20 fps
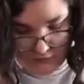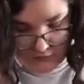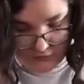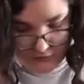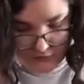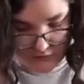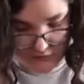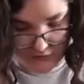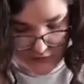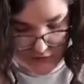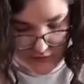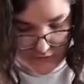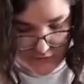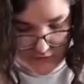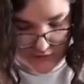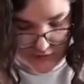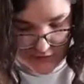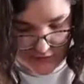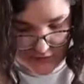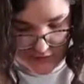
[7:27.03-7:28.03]
So there's a
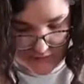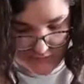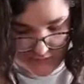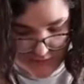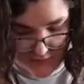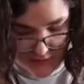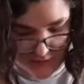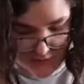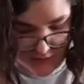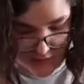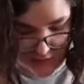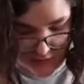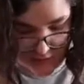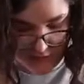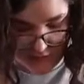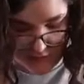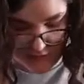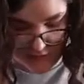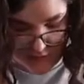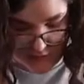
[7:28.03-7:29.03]
bunch of different
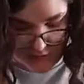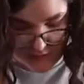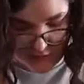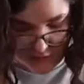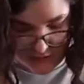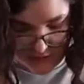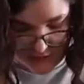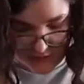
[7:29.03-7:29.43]
ways